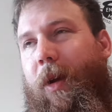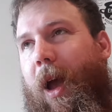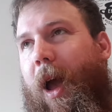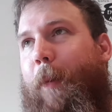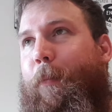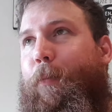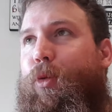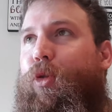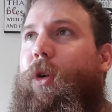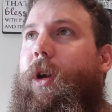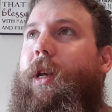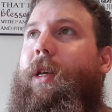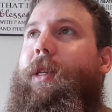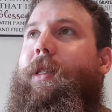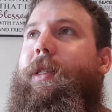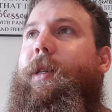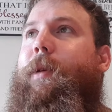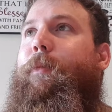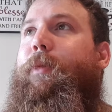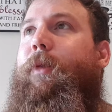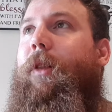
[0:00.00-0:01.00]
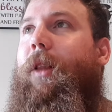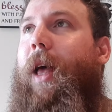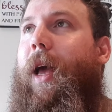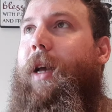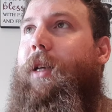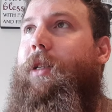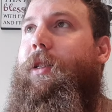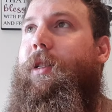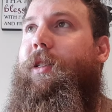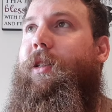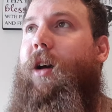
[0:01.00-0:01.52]
a pretty simple
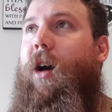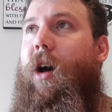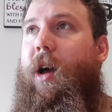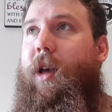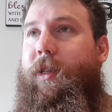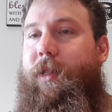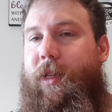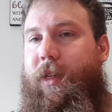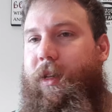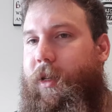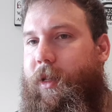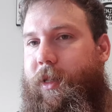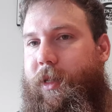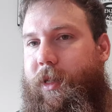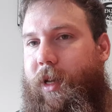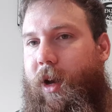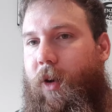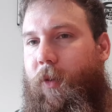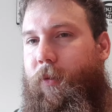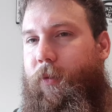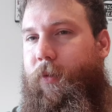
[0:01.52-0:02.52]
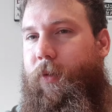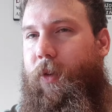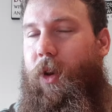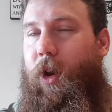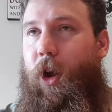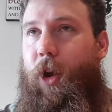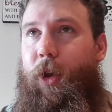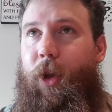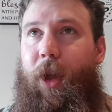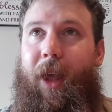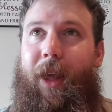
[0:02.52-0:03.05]
exercise in itself.
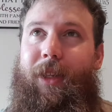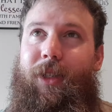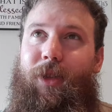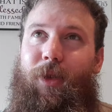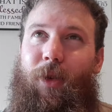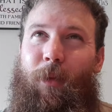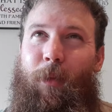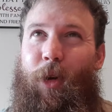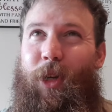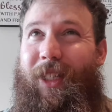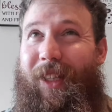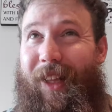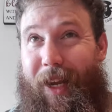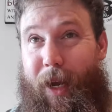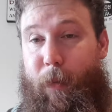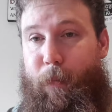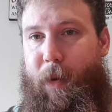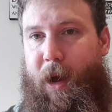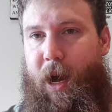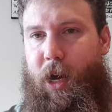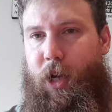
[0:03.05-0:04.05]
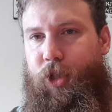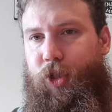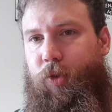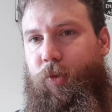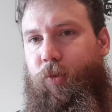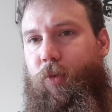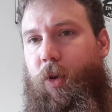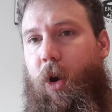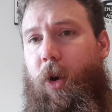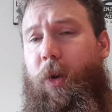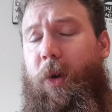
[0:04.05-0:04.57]
It's almost like a partial
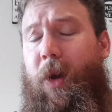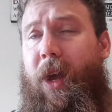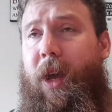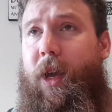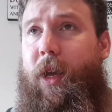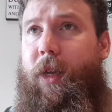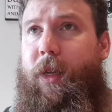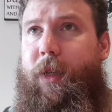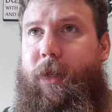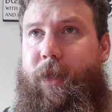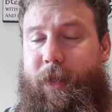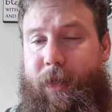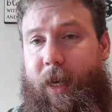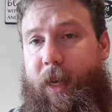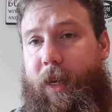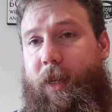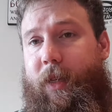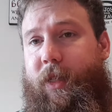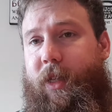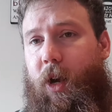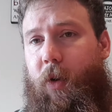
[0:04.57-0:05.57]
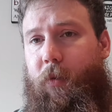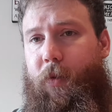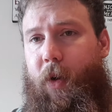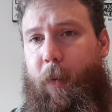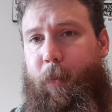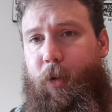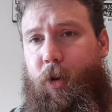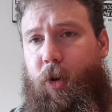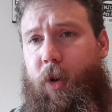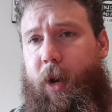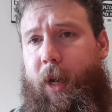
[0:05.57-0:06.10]
row. Set yourself
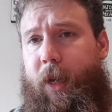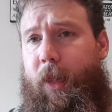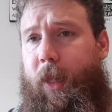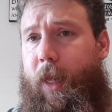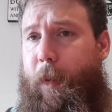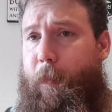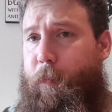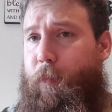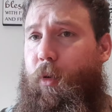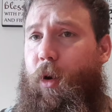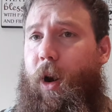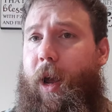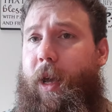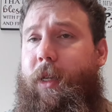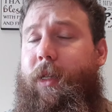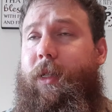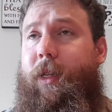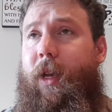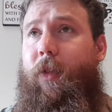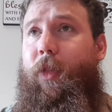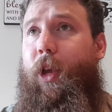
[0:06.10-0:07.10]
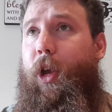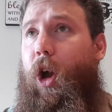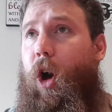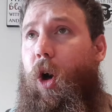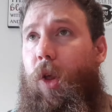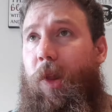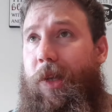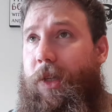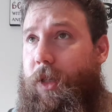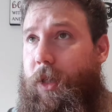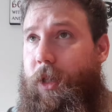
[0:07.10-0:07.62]
up correctly, brace, and the
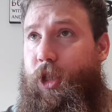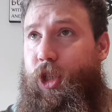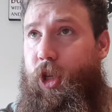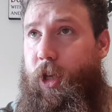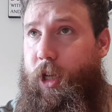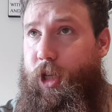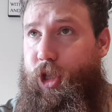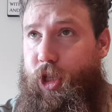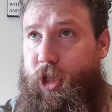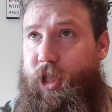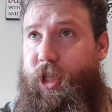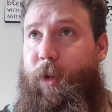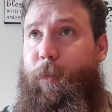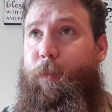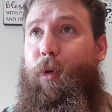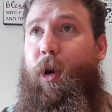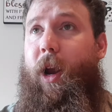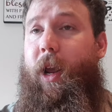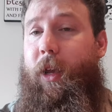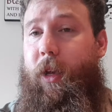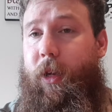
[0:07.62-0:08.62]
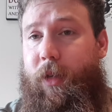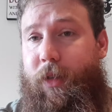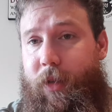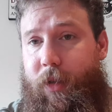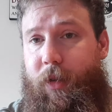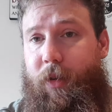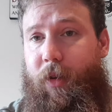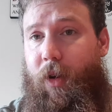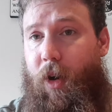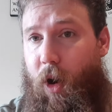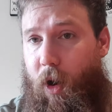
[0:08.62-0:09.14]
goal is literally just to break it
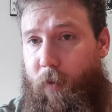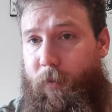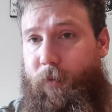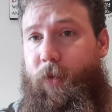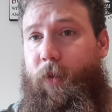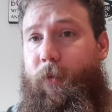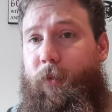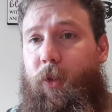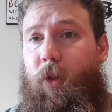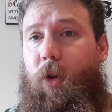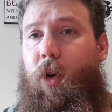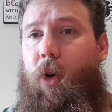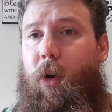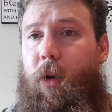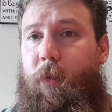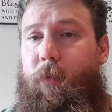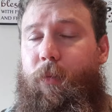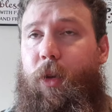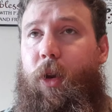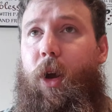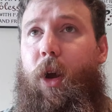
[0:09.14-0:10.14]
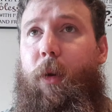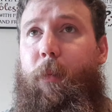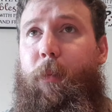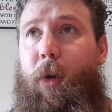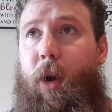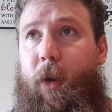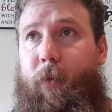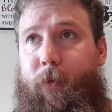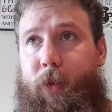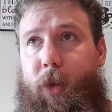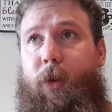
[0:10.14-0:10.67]
off the floor,
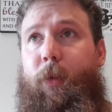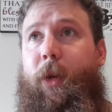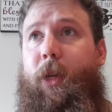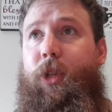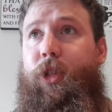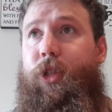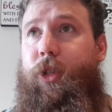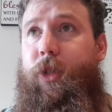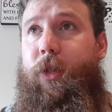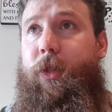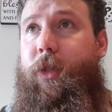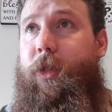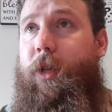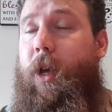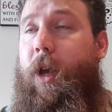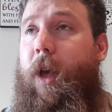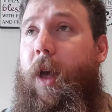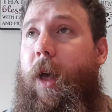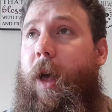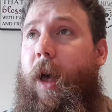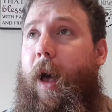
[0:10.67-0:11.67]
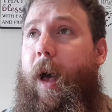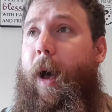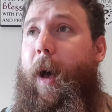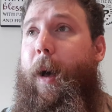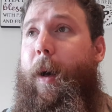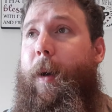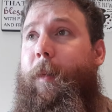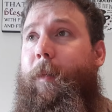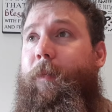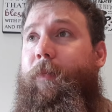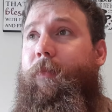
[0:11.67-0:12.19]
by a few inches,
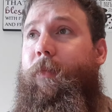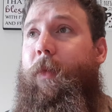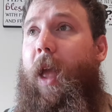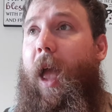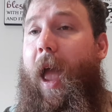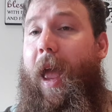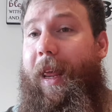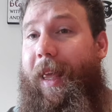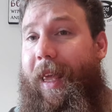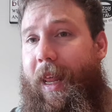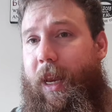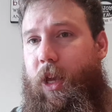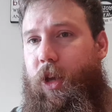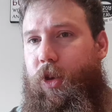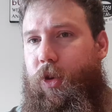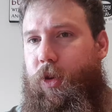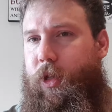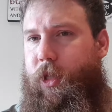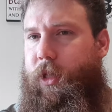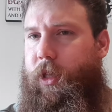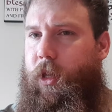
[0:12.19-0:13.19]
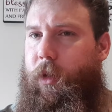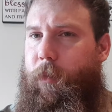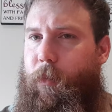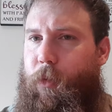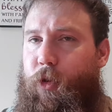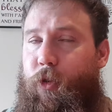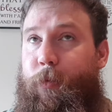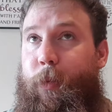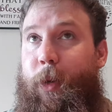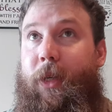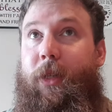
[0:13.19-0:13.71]
and getting used to the
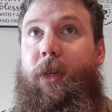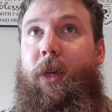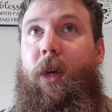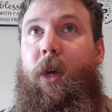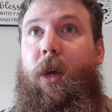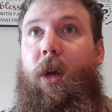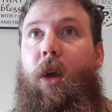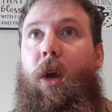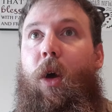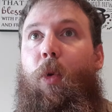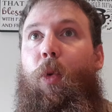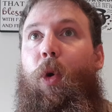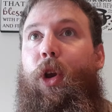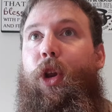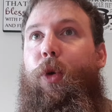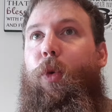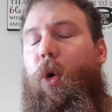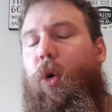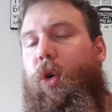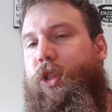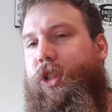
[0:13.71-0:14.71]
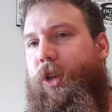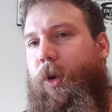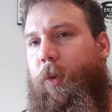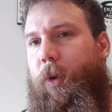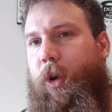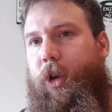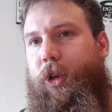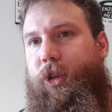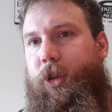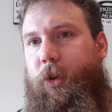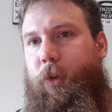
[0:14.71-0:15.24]
movement. What you also
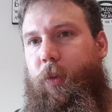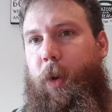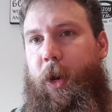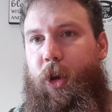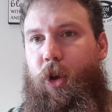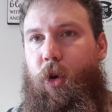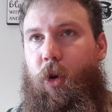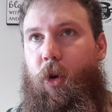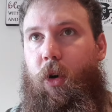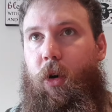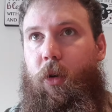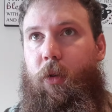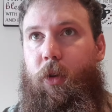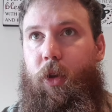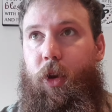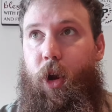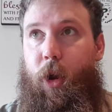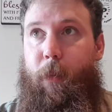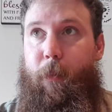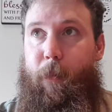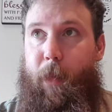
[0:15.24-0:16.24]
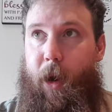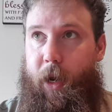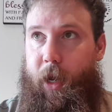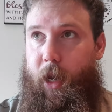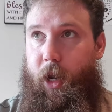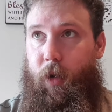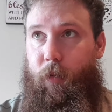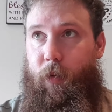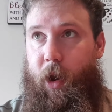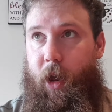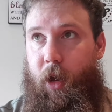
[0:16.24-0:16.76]
want to do when you're,
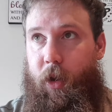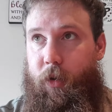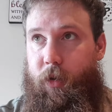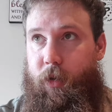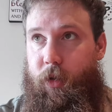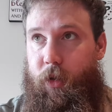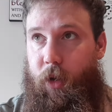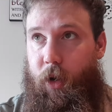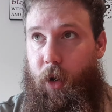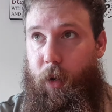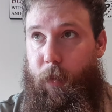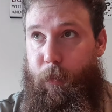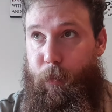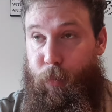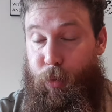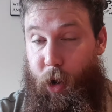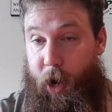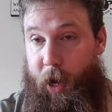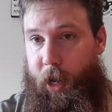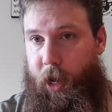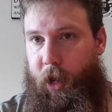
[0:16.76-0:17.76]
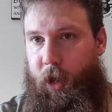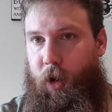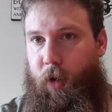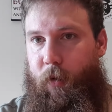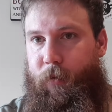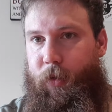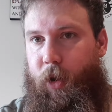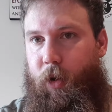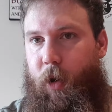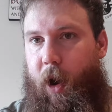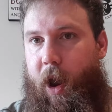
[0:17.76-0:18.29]
mucking around, breaking it
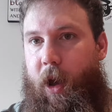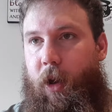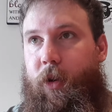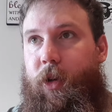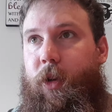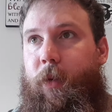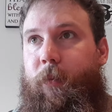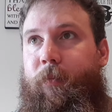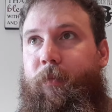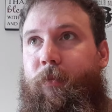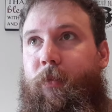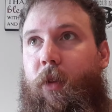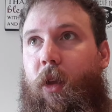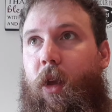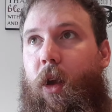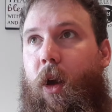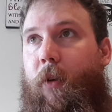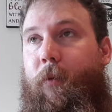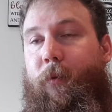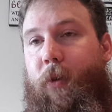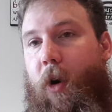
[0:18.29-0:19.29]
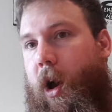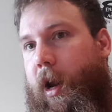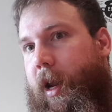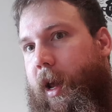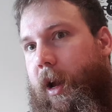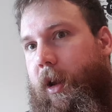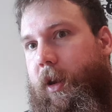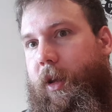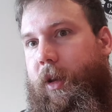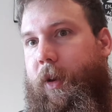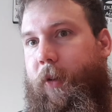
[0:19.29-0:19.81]
off the ground, find
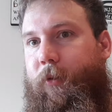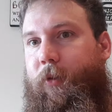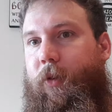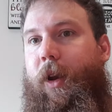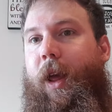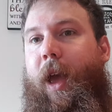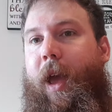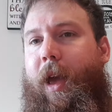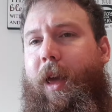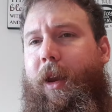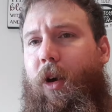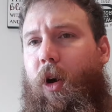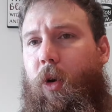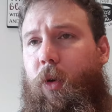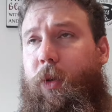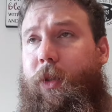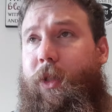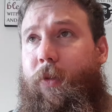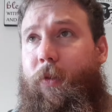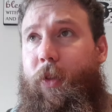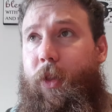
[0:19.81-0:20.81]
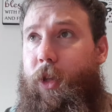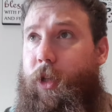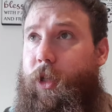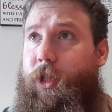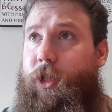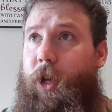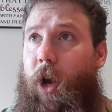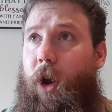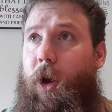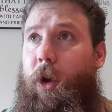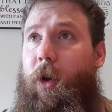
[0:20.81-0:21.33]
out your different handholds for the
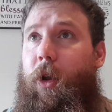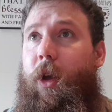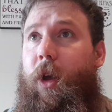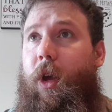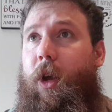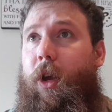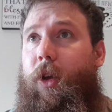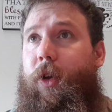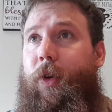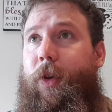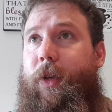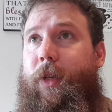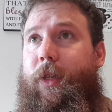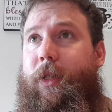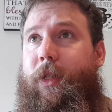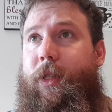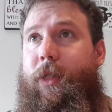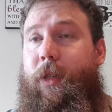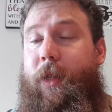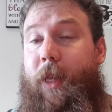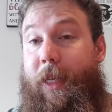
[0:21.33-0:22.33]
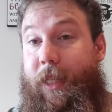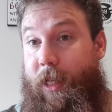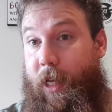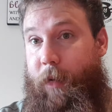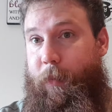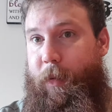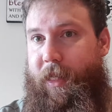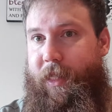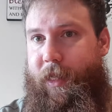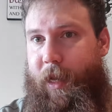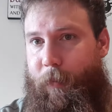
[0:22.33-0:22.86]
stone, because there's going to
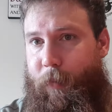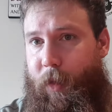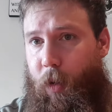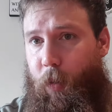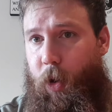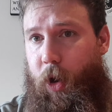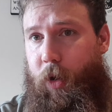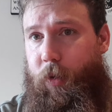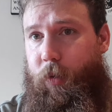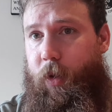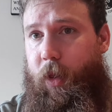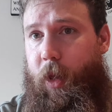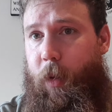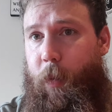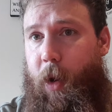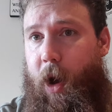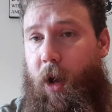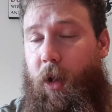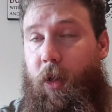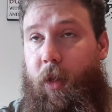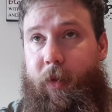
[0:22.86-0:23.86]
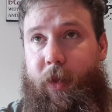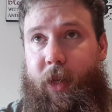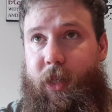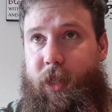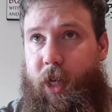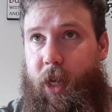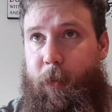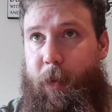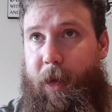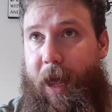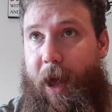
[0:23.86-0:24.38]
be some that work really well and there's
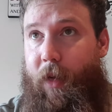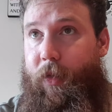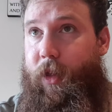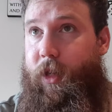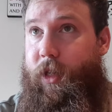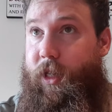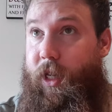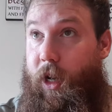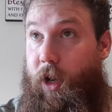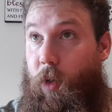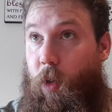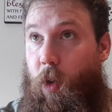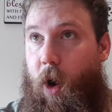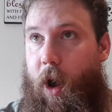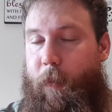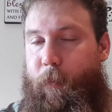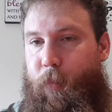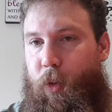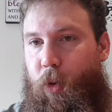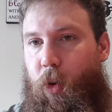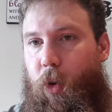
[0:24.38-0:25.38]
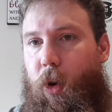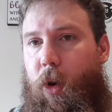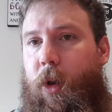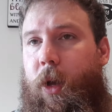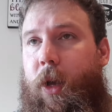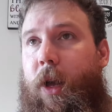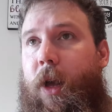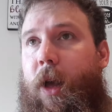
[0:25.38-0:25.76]
going to be others that are quite poor.